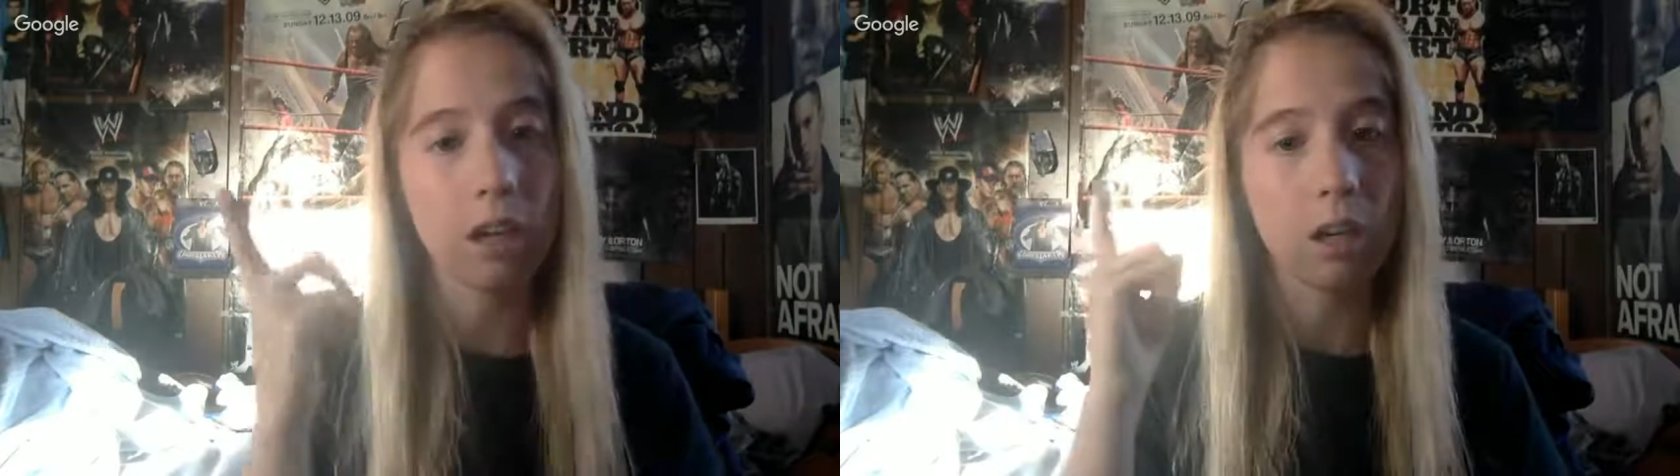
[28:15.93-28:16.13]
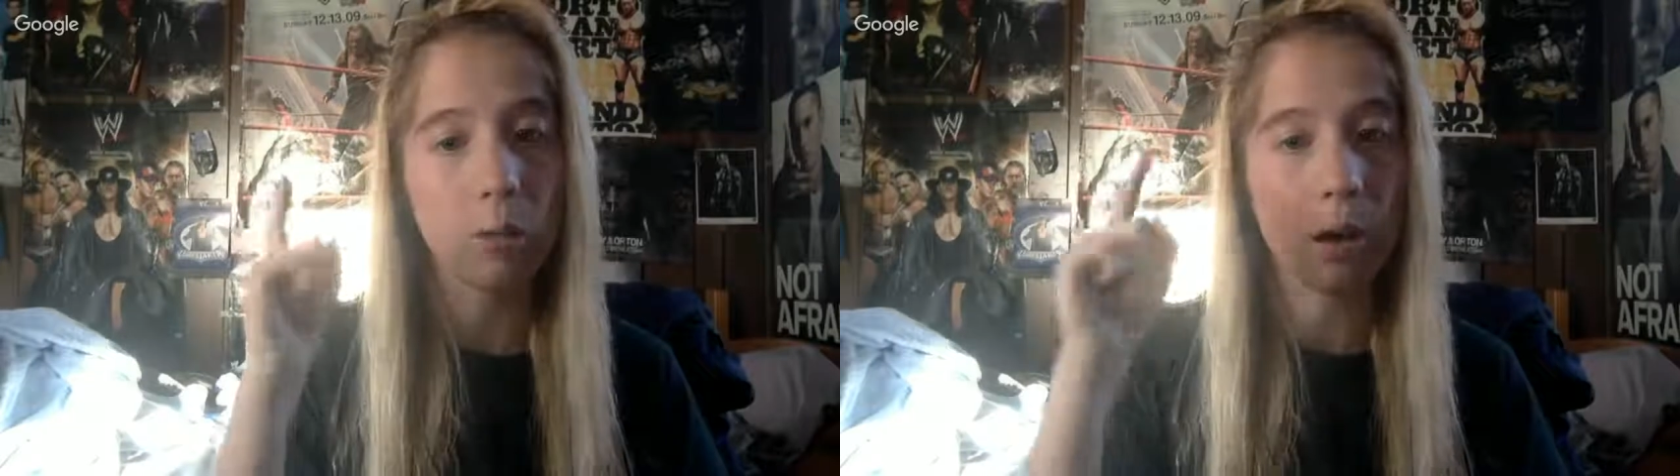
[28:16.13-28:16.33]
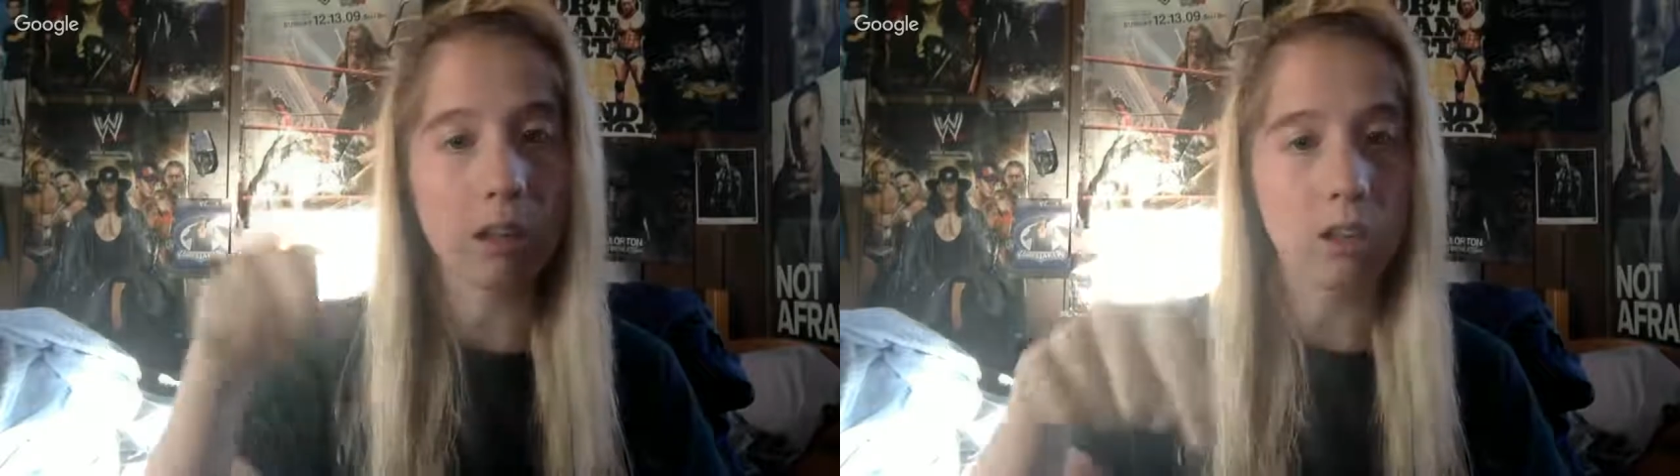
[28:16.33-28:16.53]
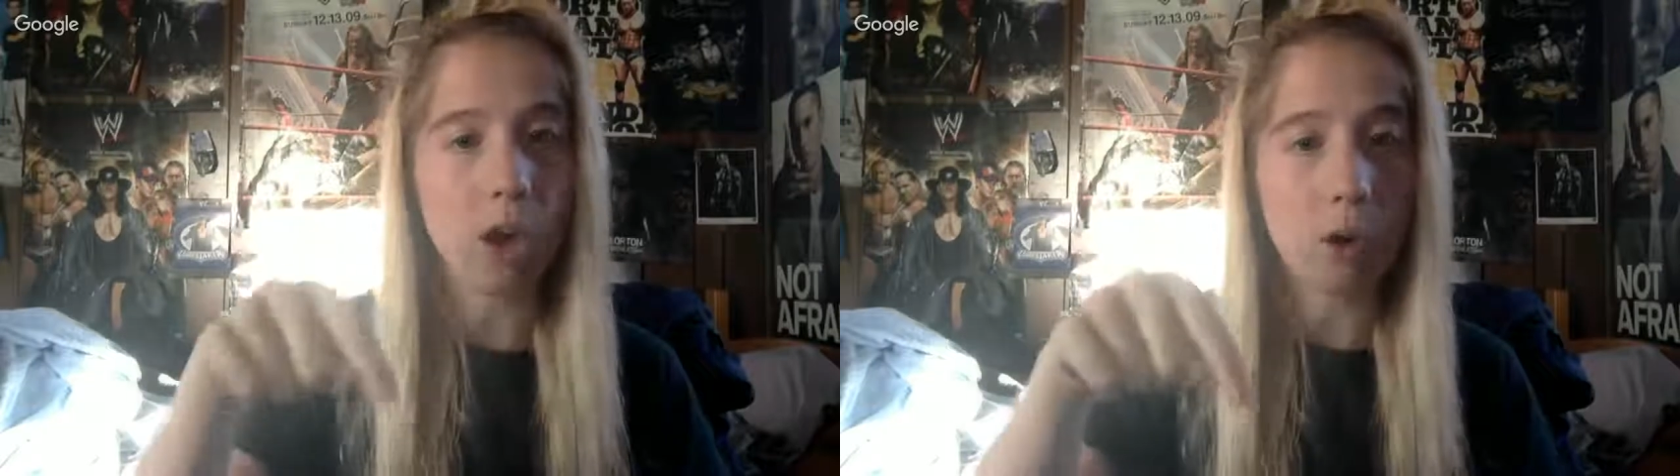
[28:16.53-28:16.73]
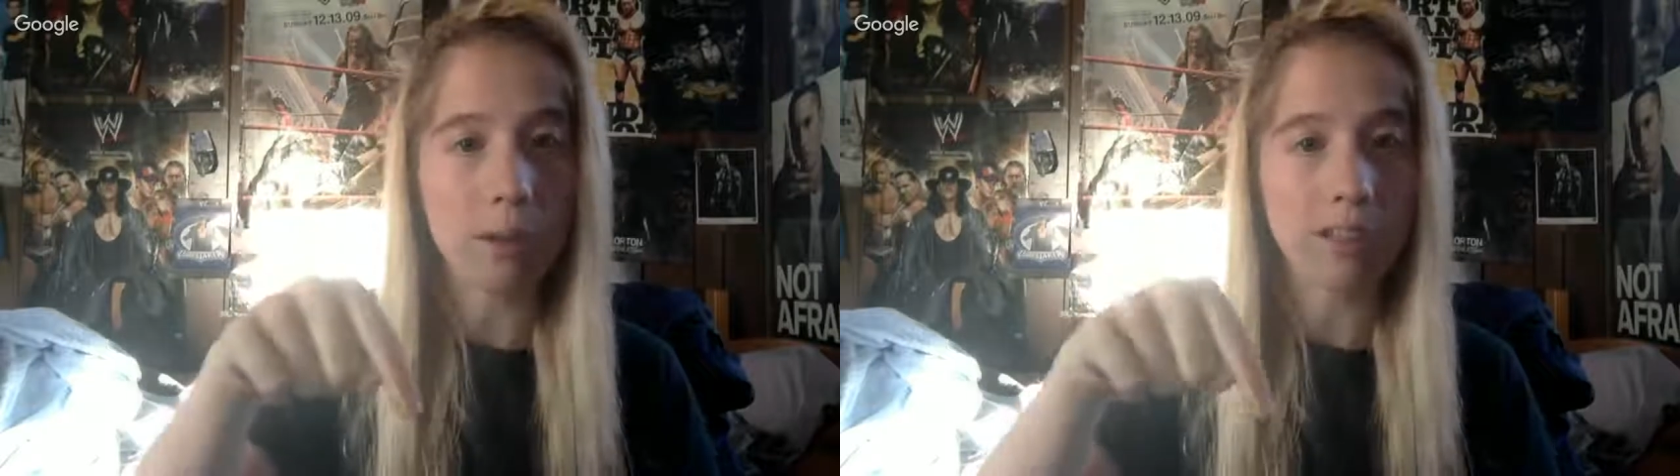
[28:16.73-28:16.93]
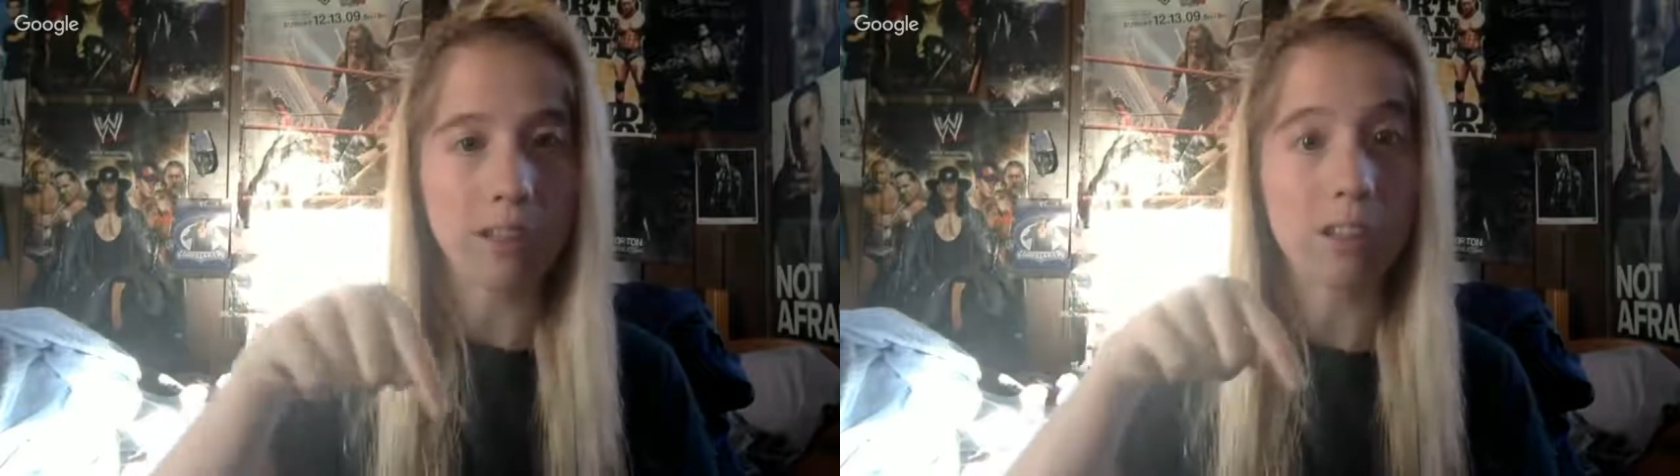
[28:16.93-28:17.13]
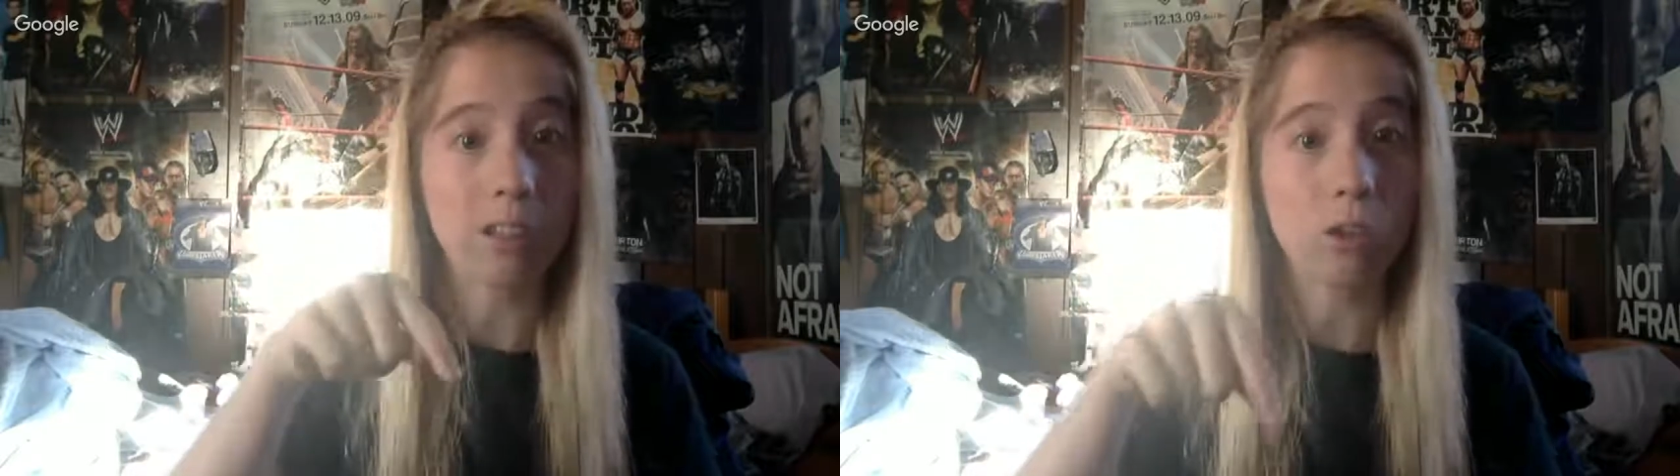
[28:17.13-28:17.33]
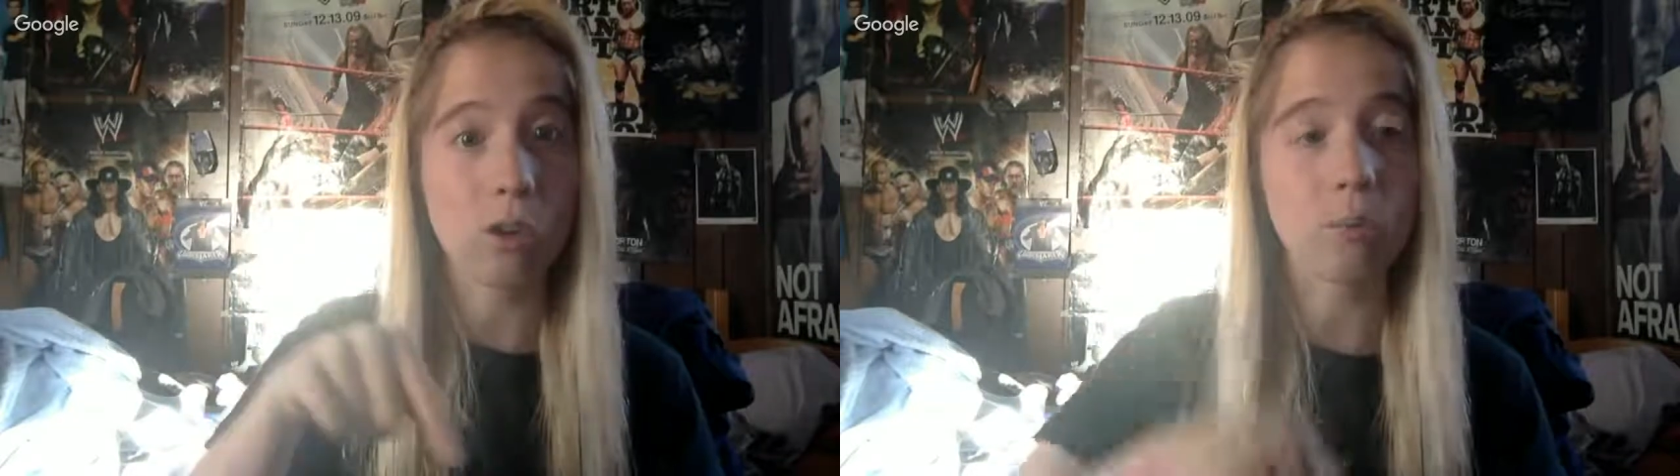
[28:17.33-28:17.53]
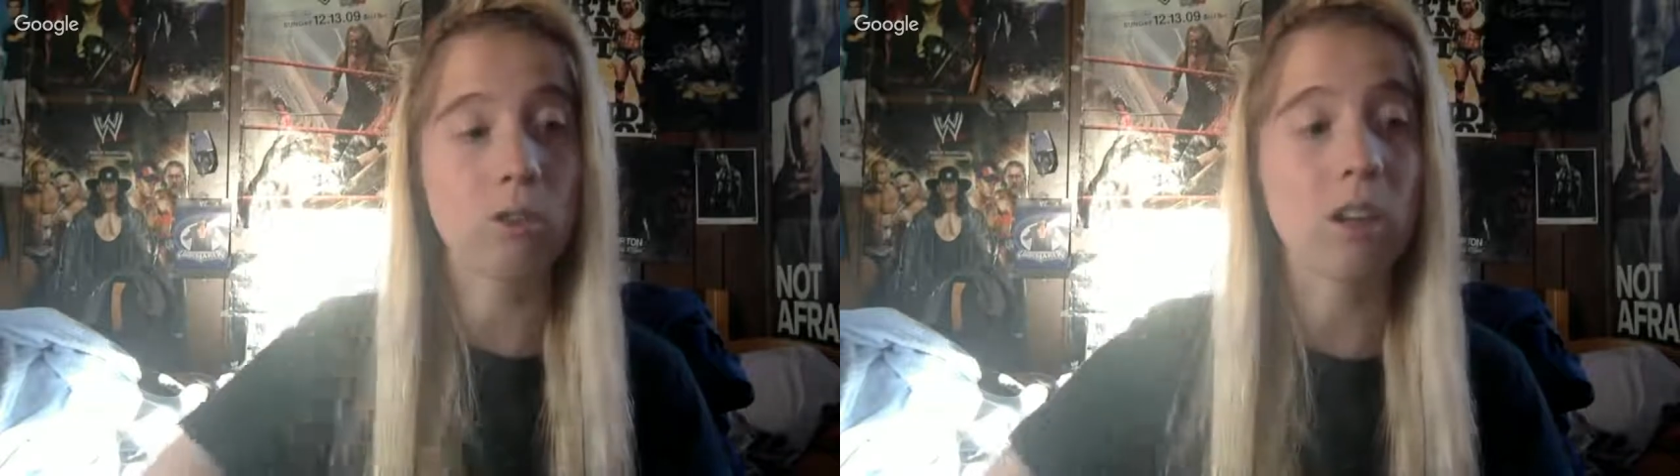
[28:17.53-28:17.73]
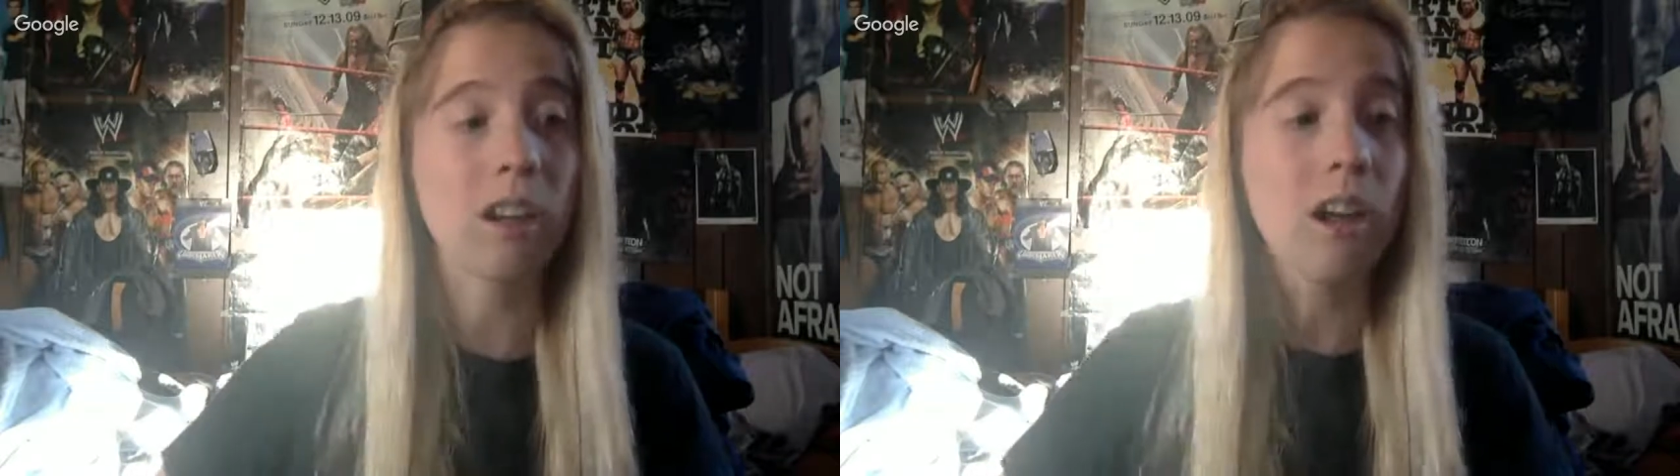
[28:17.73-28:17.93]
you want to know is in the
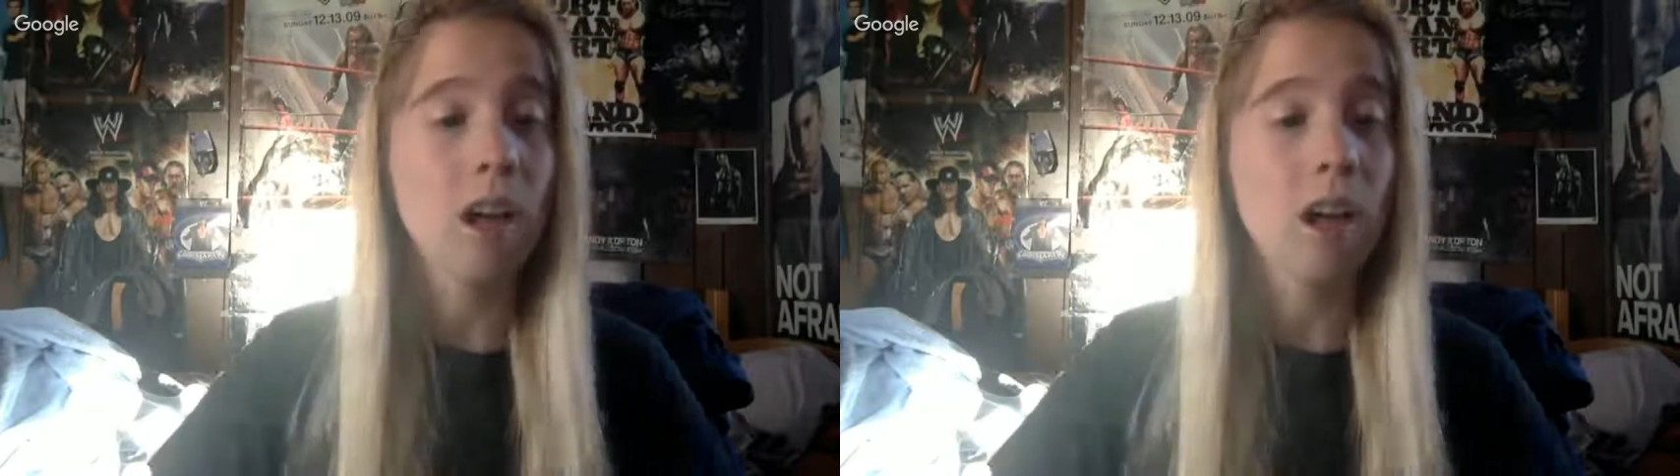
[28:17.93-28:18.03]
description.